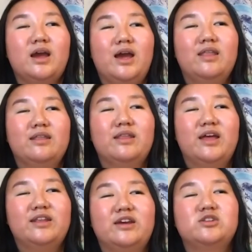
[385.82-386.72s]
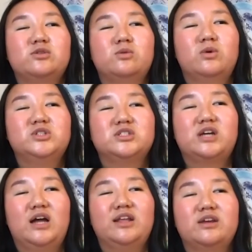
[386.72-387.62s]
And then like school just
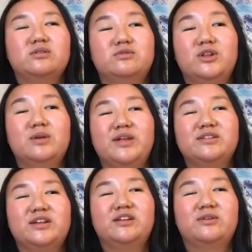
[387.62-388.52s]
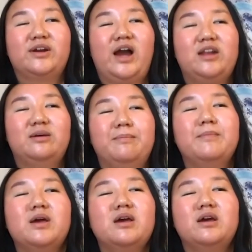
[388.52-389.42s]
got like really busy. So I kind of
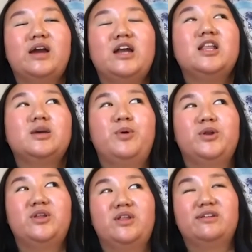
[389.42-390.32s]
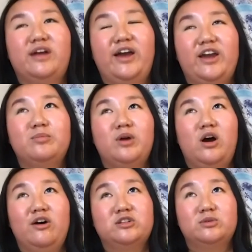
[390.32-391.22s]
like put it to the side, but
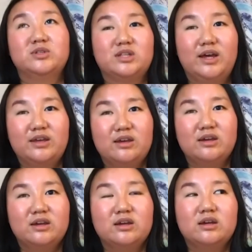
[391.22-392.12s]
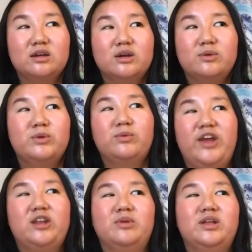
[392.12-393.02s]
also was like would
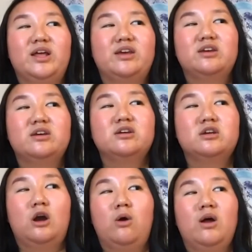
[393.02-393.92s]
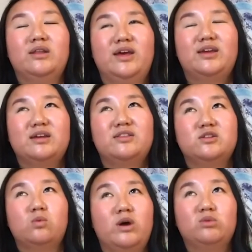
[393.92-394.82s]
randomly like go on like
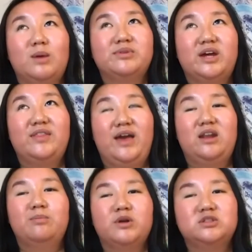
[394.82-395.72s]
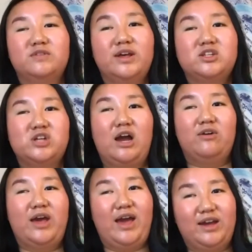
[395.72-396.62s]
this one website that had a bunch of like
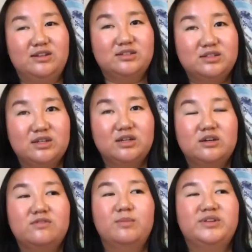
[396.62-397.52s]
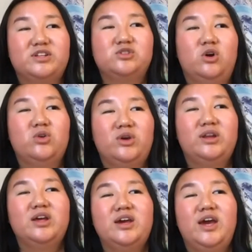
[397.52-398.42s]
child ads for missing
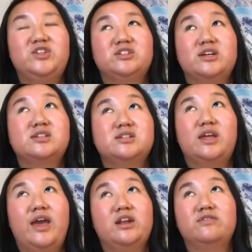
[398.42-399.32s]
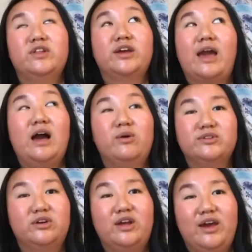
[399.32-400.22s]
children and just like scan it for like
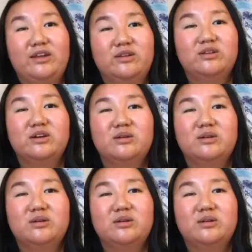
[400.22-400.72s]
hours on end.